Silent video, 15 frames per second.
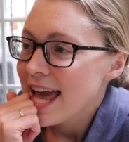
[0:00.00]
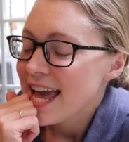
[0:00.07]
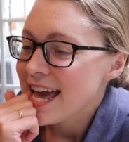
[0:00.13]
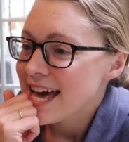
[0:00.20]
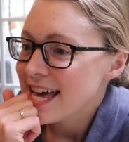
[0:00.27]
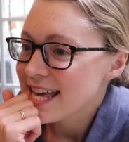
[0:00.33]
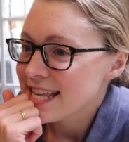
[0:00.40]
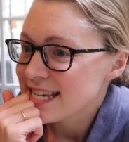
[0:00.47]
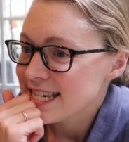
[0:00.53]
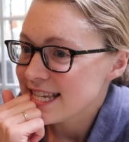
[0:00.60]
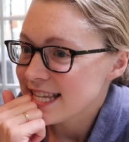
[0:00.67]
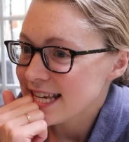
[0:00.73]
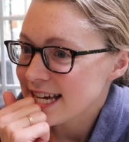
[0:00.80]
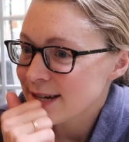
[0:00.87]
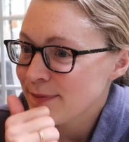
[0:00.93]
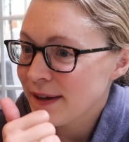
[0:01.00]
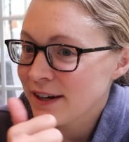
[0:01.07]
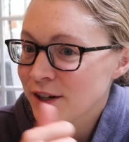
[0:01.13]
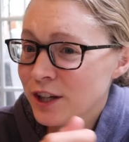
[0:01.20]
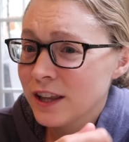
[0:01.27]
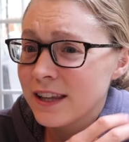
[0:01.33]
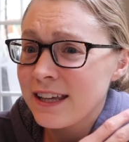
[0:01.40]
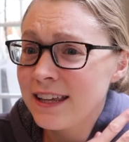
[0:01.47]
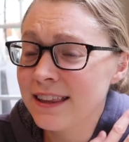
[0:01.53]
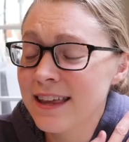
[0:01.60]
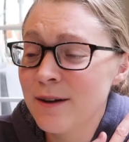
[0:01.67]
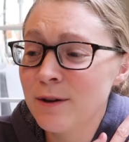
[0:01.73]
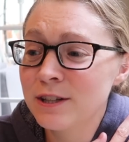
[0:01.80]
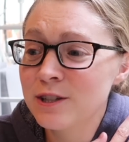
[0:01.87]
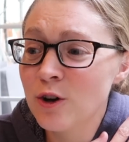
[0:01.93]
And apparently,
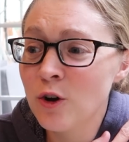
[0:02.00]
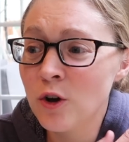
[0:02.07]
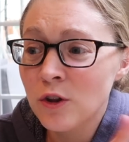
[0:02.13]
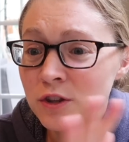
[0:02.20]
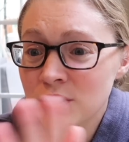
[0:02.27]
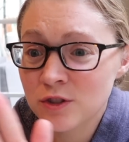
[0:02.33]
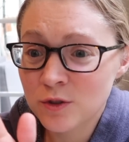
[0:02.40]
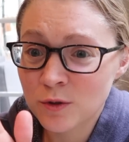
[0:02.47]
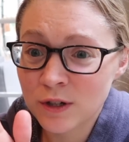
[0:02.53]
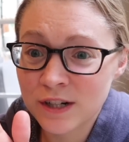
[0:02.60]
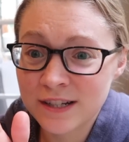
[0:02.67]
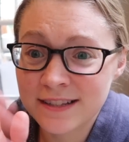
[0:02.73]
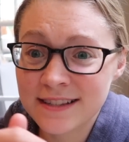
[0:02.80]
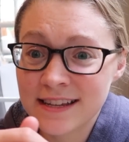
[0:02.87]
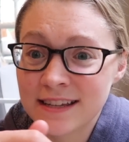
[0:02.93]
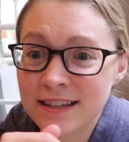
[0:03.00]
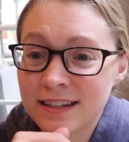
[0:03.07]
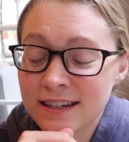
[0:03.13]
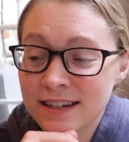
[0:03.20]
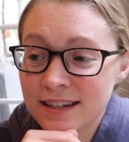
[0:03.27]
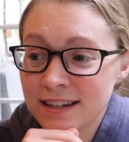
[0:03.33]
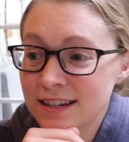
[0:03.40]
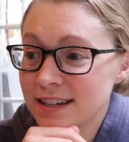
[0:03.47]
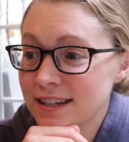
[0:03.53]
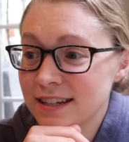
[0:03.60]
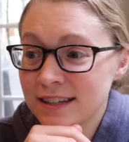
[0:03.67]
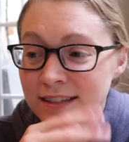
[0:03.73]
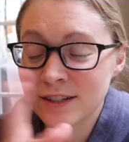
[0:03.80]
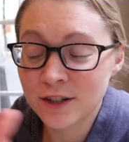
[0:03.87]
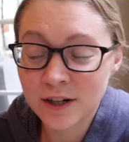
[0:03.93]
they went to all the stores in
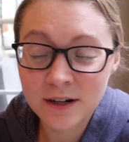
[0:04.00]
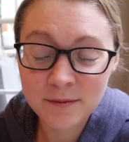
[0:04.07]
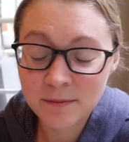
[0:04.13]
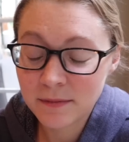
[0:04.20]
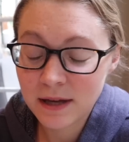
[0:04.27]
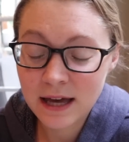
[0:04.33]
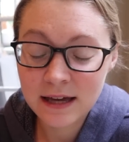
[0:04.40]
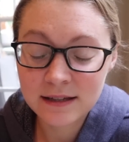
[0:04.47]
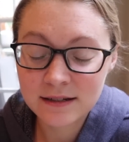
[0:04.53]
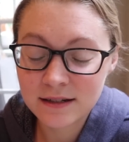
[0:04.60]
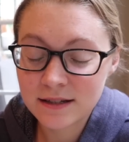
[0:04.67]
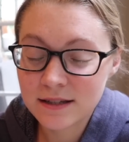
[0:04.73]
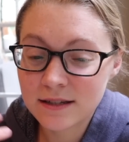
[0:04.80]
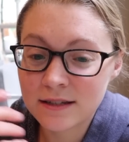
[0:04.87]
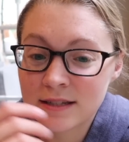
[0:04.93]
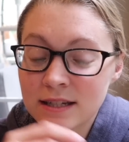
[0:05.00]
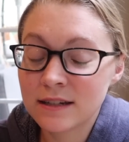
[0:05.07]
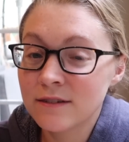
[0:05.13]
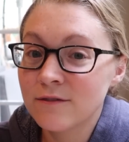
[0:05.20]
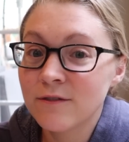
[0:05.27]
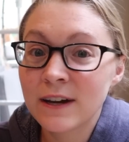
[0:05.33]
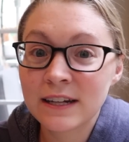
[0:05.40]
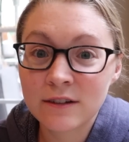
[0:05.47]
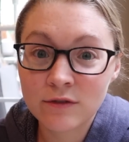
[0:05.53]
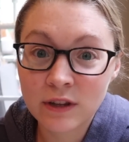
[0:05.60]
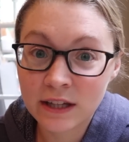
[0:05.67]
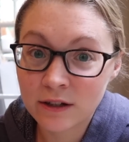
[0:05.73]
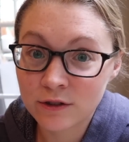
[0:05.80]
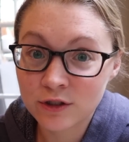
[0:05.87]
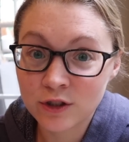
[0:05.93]
Durham and didn't find a
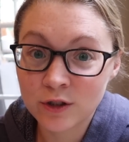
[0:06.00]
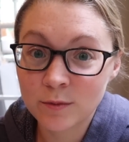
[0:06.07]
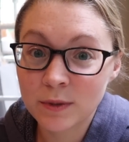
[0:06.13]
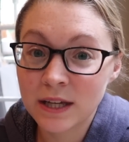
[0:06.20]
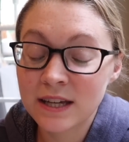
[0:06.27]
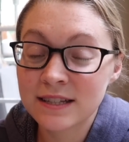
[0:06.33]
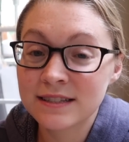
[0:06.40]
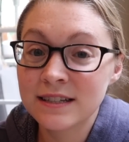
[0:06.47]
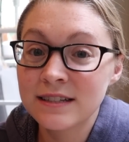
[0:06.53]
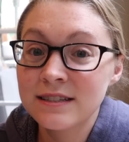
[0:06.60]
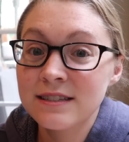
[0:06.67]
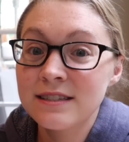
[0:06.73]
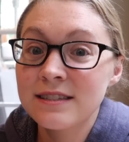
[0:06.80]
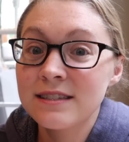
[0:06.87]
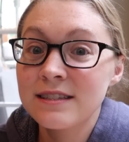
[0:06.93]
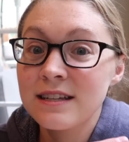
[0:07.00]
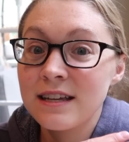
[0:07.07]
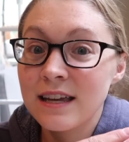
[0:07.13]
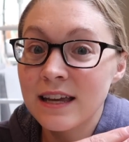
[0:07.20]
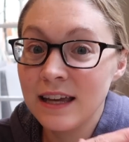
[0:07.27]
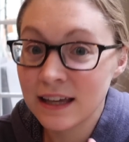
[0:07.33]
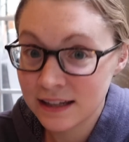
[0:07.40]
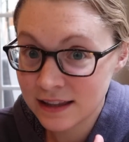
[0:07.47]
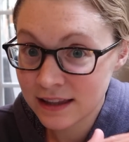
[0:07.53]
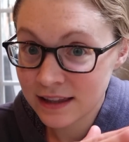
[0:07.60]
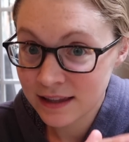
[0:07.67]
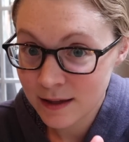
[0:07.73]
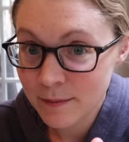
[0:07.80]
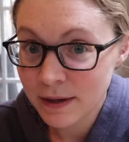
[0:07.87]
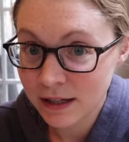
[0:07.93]
flannel shirt because it's
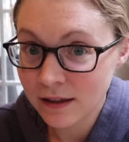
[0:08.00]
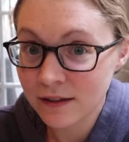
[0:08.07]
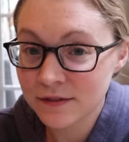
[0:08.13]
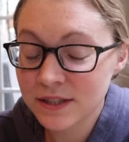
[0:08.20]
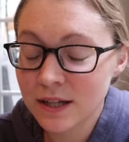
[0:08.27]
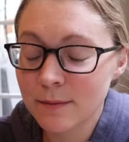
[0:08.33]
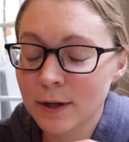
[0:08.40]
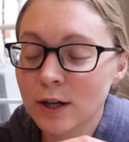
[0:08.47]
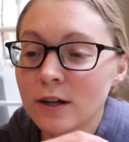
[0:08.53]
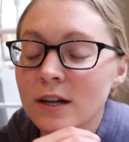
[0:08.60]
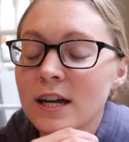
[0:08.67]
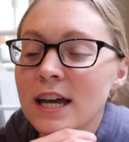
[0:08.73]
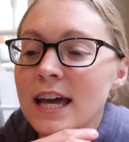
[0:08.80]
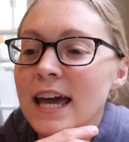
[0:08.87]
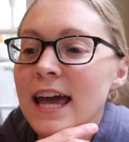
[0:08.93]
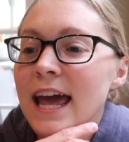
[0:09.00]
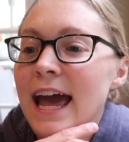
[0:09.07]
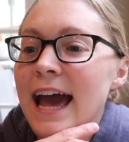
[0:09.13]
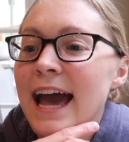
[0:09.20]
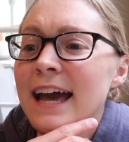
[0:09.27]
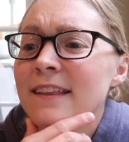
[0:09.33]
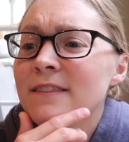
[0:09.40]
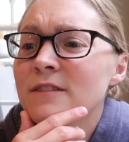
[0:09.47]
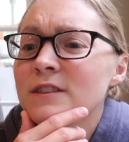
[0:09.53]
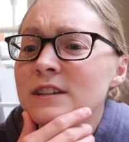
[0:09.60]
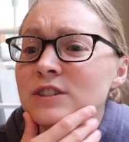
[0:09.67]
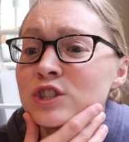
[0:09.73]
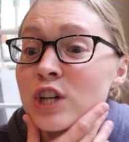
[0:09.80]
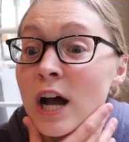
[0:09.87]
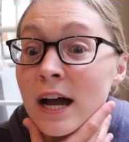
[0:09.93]
in the middle of summer. And
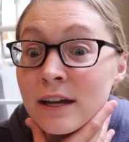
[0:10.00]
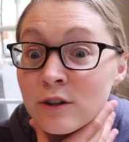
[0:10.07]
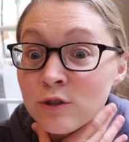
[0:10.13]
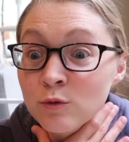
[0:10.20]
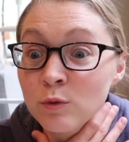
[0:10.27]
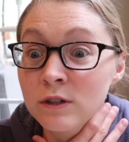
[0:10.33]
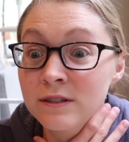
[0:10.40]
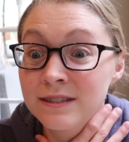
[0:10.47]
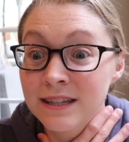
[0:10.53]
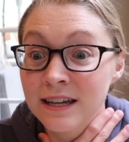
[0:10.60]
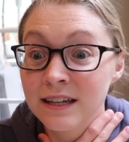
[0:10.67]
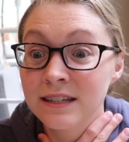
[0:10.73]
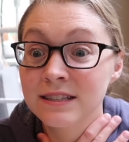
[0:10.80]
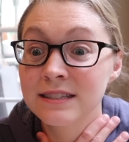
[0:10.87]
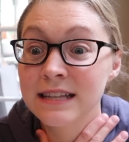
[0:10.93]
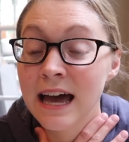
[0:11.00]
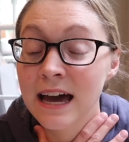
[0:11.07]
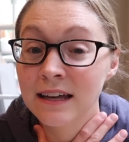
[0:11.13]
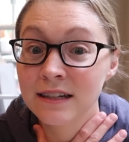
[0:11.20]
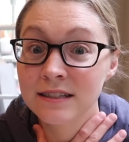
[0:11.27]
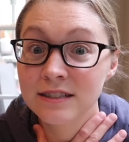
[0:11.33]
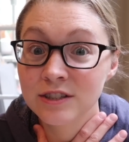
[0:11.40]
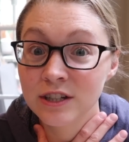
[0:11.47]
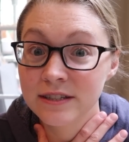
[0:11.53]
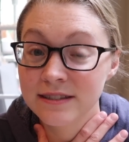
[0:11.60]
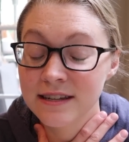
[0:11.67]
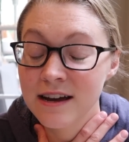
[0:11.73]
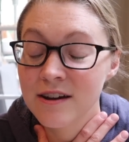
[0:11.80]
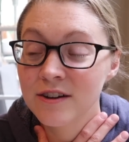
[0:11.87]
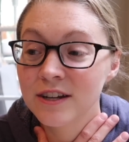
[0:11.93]
the child was like sad and
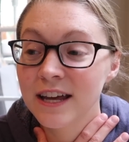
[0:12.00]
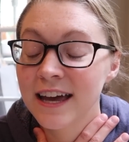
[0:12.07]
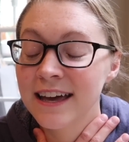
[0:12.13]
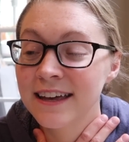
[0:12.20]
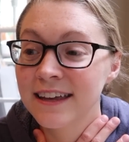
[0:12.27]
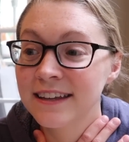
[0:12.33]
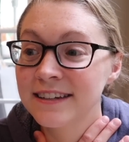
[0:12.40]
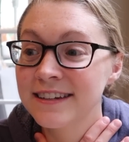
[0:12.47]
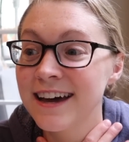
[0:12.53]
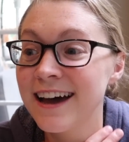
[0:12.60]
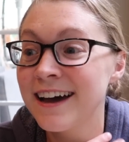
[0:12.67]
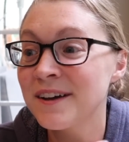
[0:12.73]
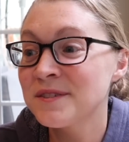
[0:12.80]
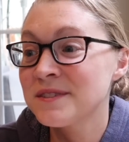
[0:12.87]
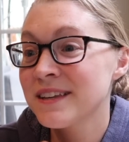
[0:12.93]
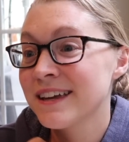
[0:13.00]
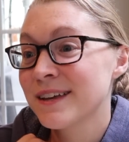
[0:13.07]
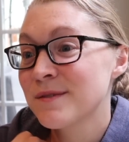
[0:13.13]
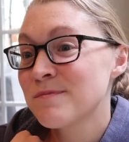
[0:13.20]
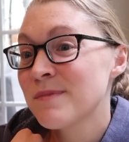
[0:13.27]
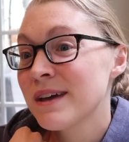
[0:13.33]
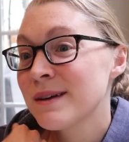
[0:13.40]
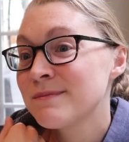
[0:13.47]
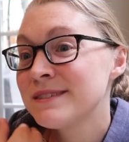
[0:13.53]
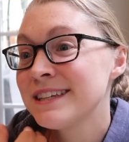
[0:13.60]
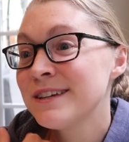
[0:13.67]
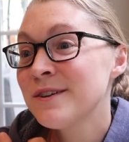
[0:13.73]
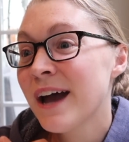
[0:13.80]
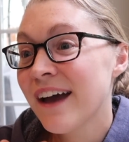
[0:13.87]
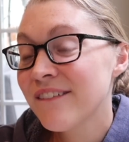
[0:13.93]
stressed out. And I was like, babe,
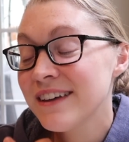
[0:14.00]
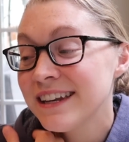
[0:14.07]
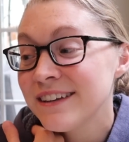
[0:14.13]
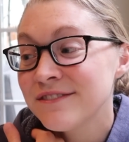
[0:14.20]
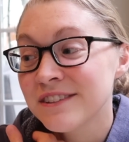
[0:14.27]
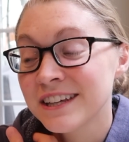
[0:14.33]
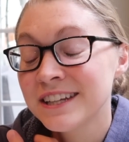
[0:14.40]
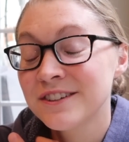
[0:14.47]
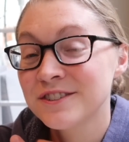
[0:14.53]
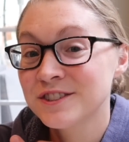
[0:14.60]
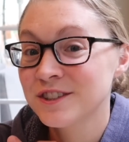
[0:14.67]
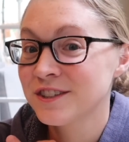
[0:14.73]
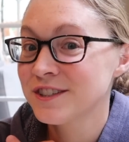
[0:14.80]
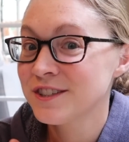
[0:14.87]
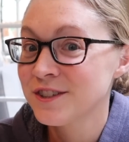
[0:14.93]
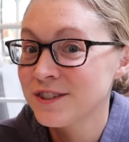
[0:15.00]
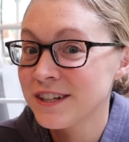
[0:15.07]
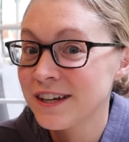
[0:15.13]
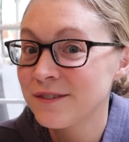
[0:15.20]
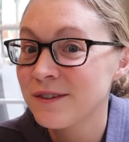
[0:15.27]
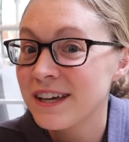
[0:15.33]
do you have any flannel shirts you're done